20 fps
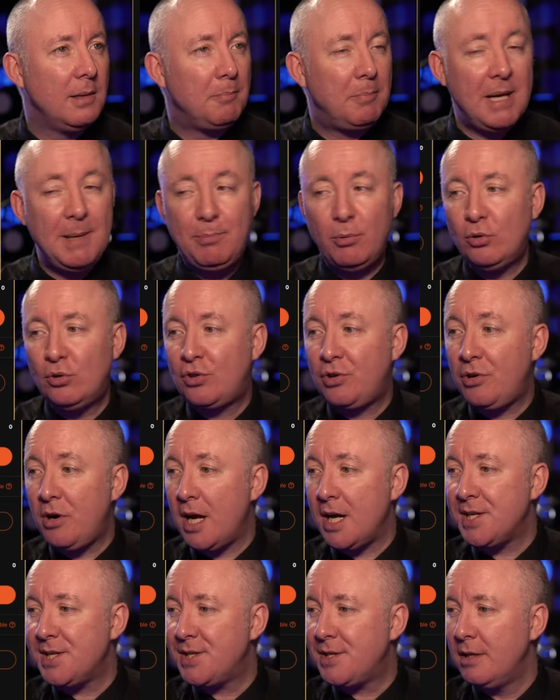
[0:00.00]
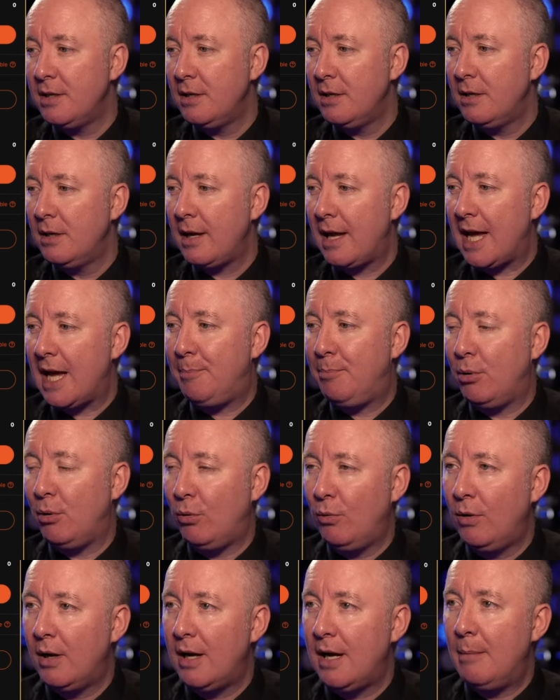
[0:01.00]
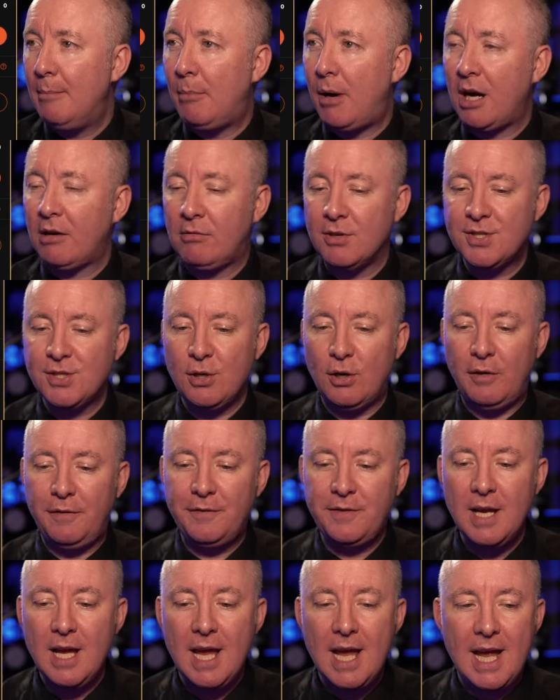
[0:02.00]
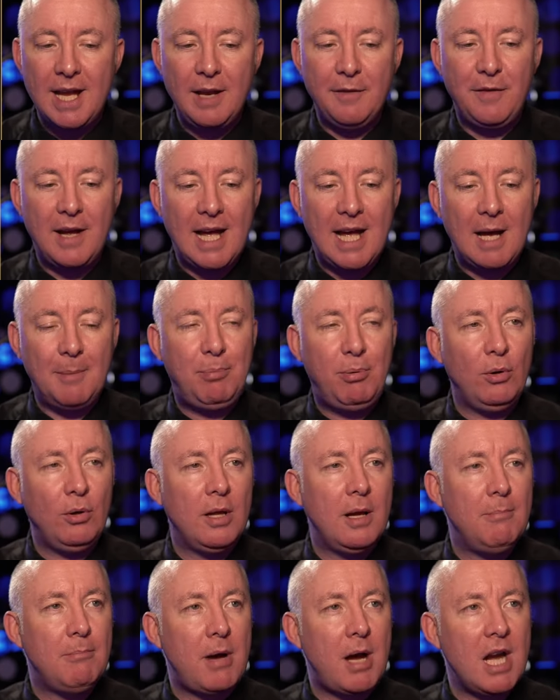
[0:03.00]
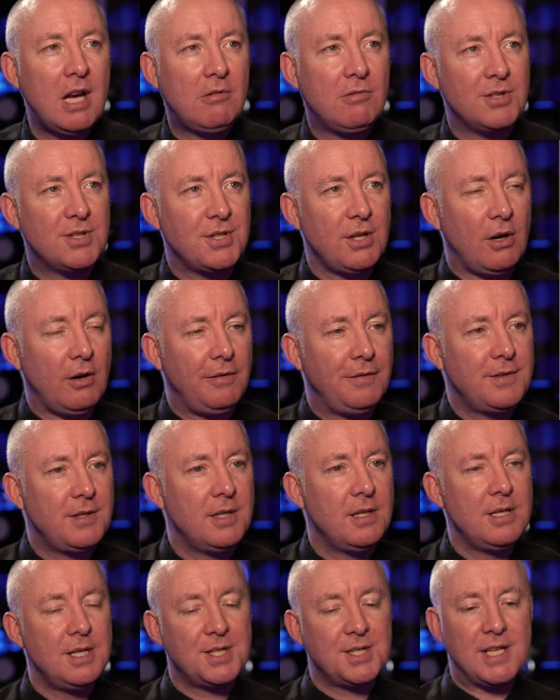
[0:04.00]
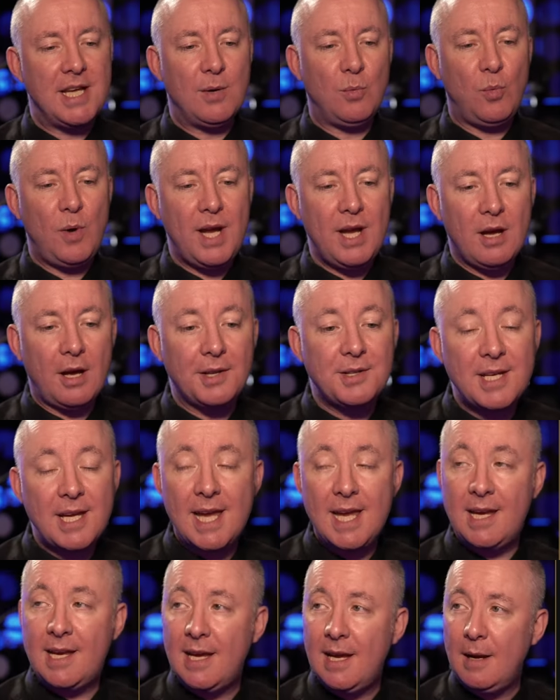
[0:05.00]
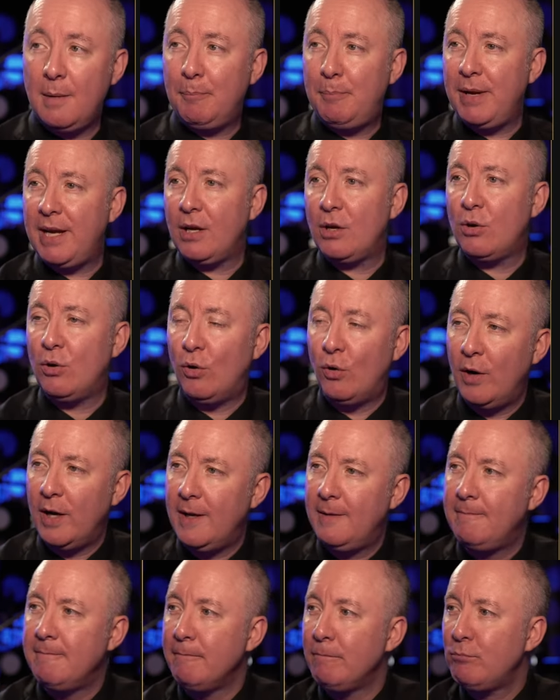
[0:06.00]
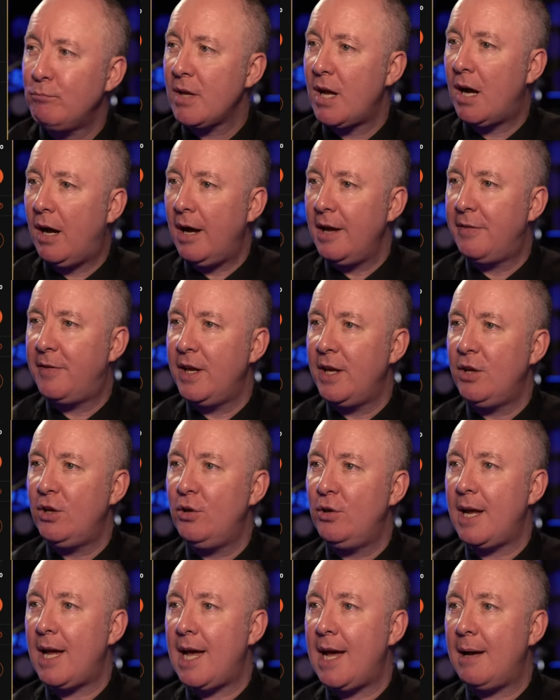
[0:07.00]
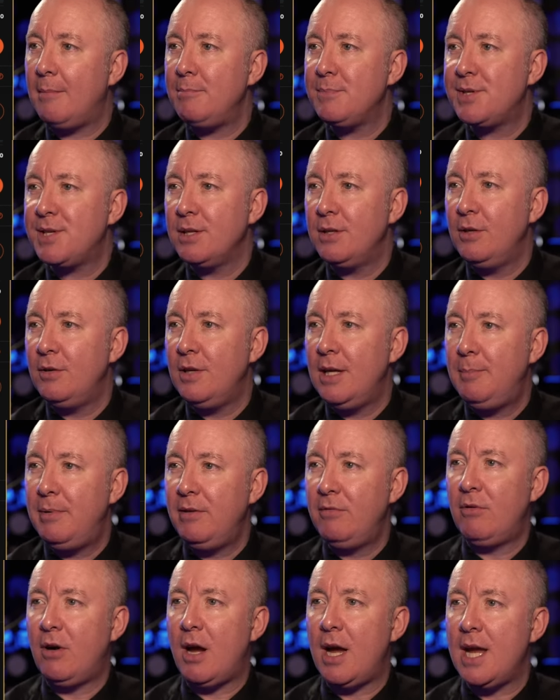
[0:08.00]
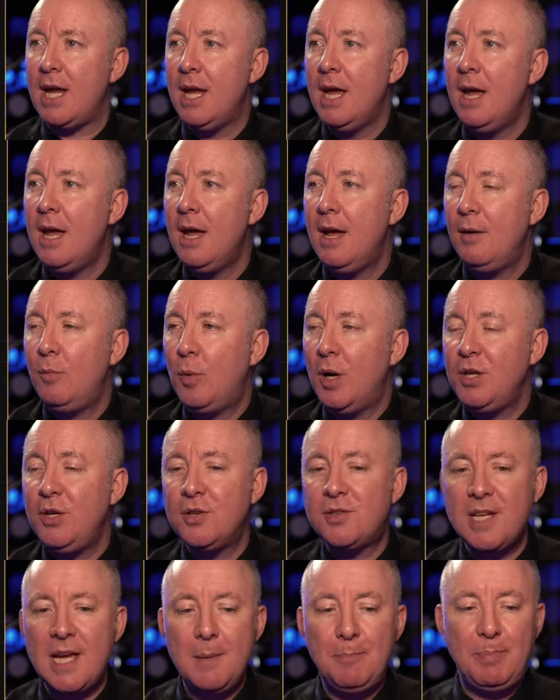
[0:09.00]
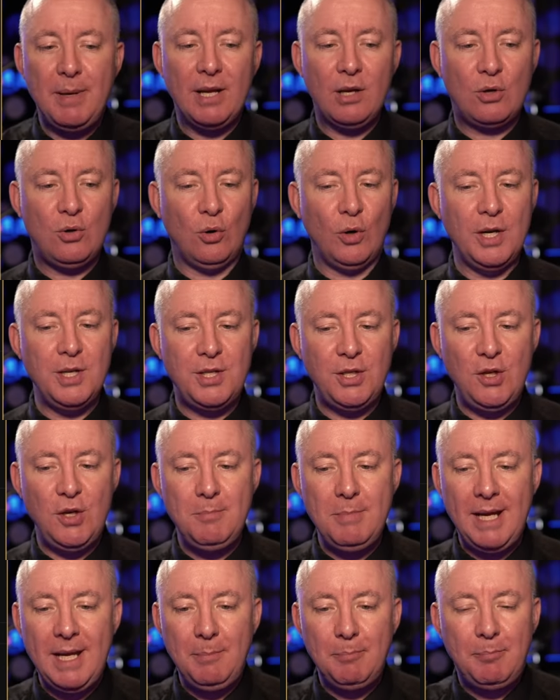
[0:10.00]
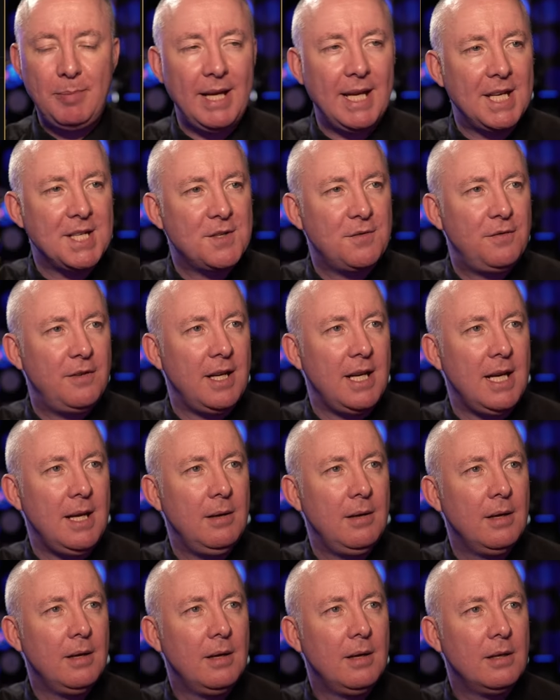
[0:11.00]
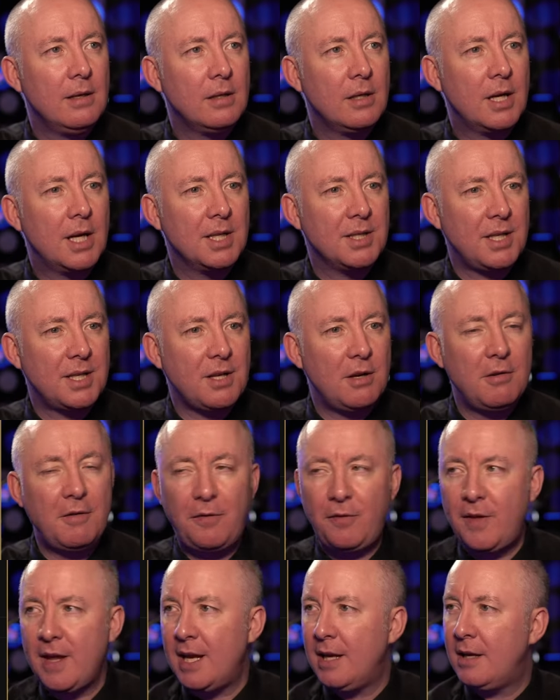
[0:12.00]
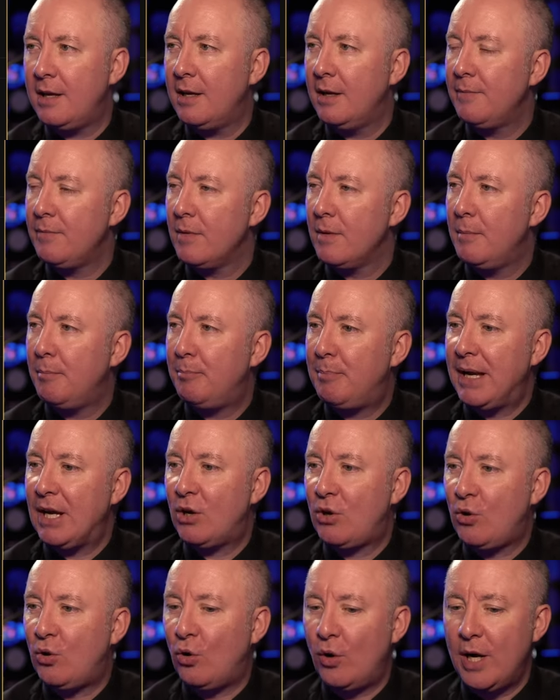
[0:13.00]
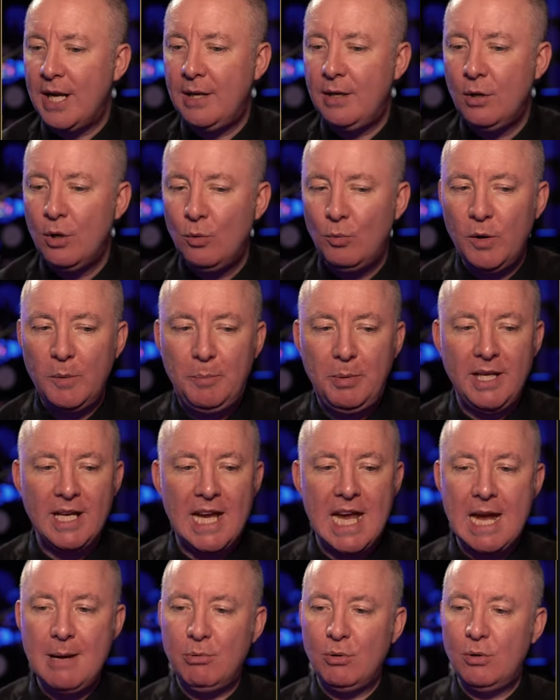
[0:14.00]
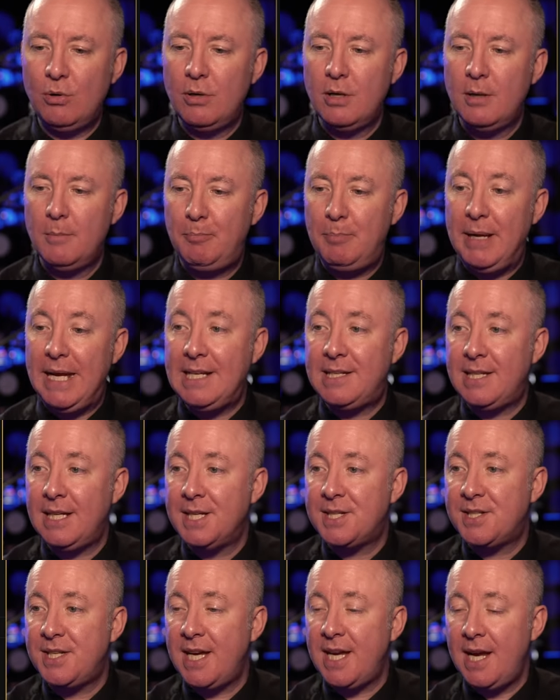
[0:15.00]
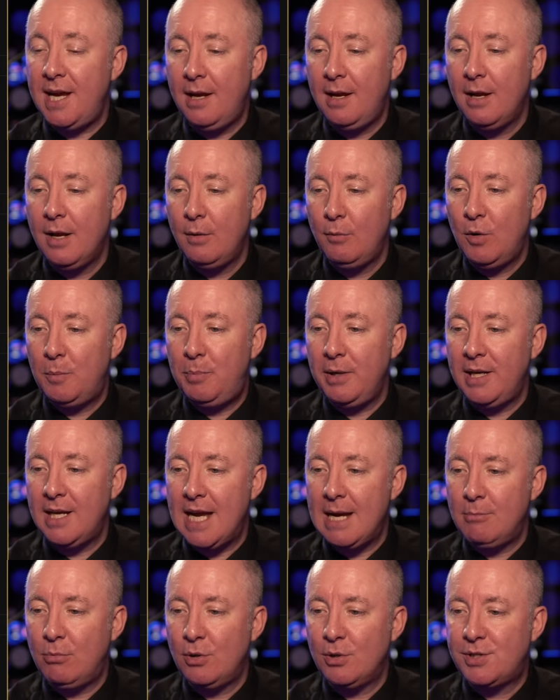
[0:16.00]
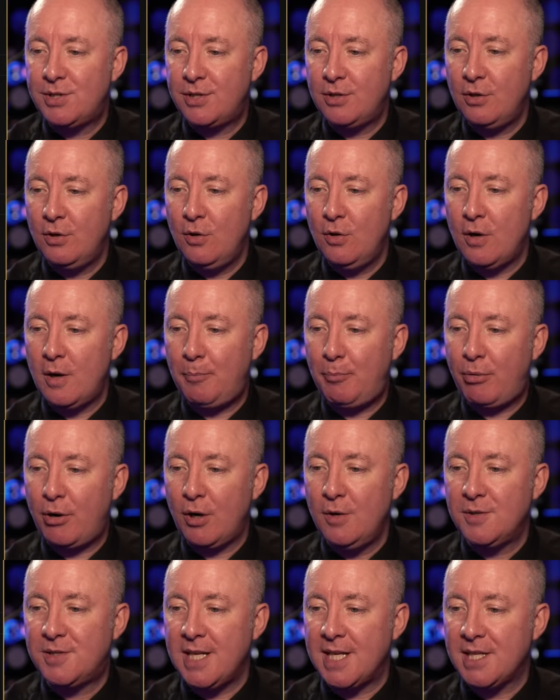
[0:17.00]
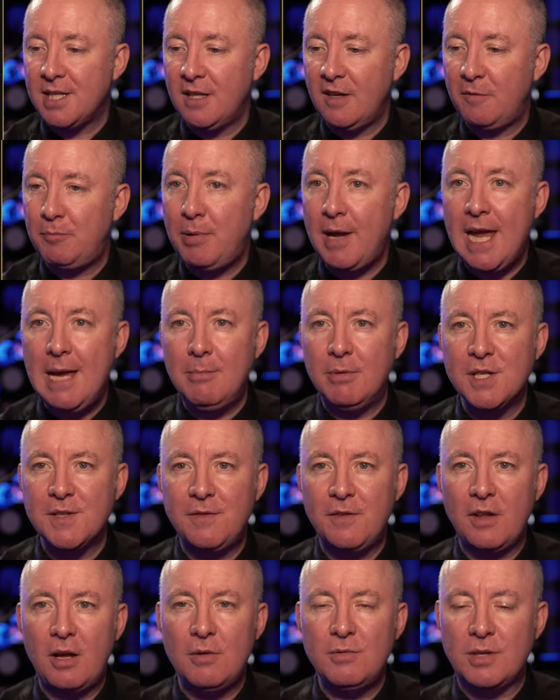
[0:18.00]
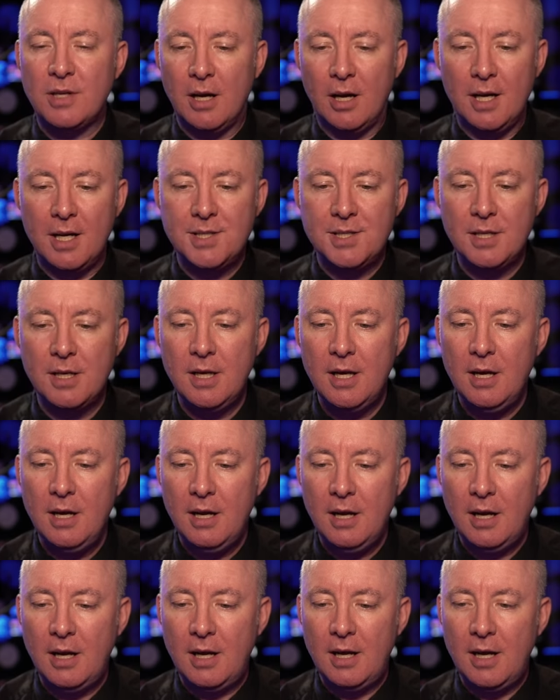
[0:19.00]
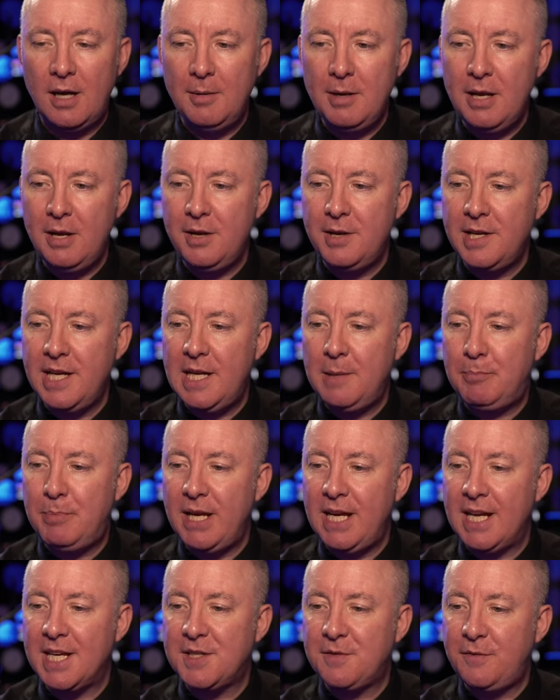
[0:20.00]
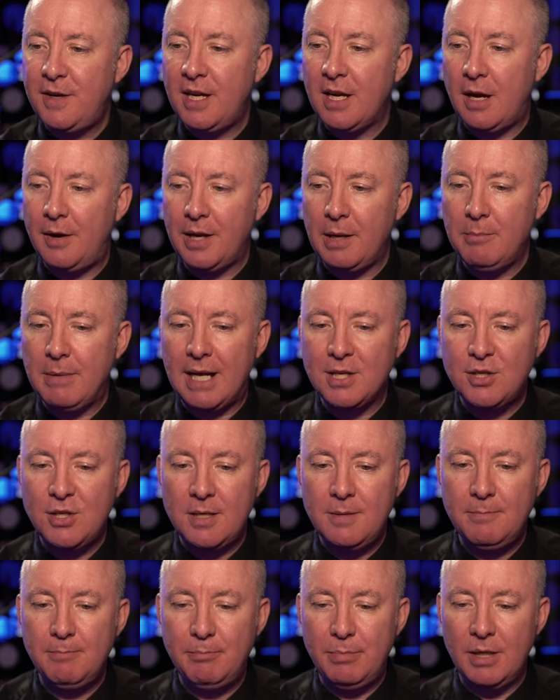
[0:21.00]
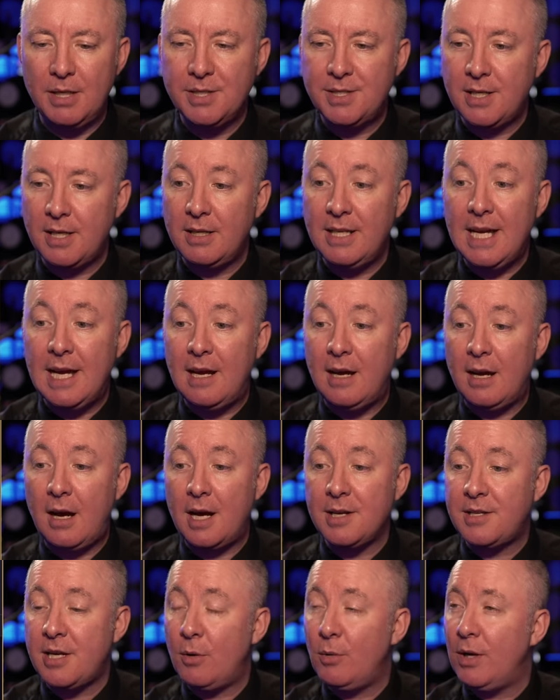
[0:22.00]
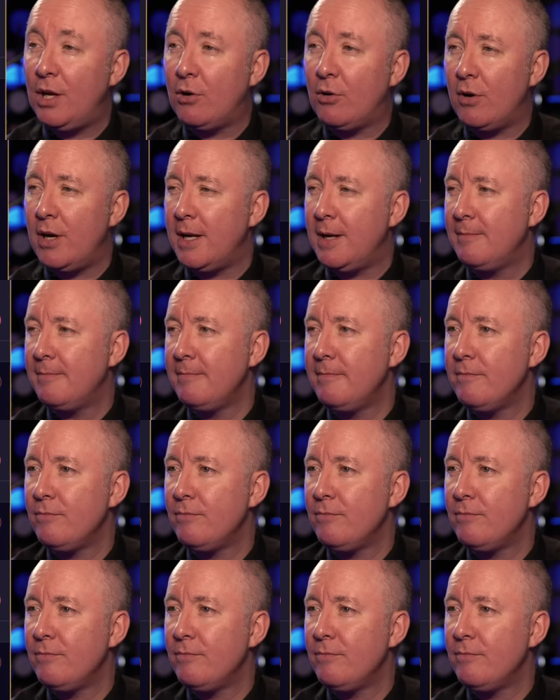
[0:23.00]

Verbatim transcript: People trust Apple and Microsoft. And if Apple and Microsoft said, we are taking Bitcoin, I think you'd absolutely be right. When you say Bitcoin, do you mean BSV? Because I don't think Bitcoin would be able, BTC would be able to uh, process enough payments for those guys. Uh, it need BSV, I'd imagine. But uh, yeah, I totally agree.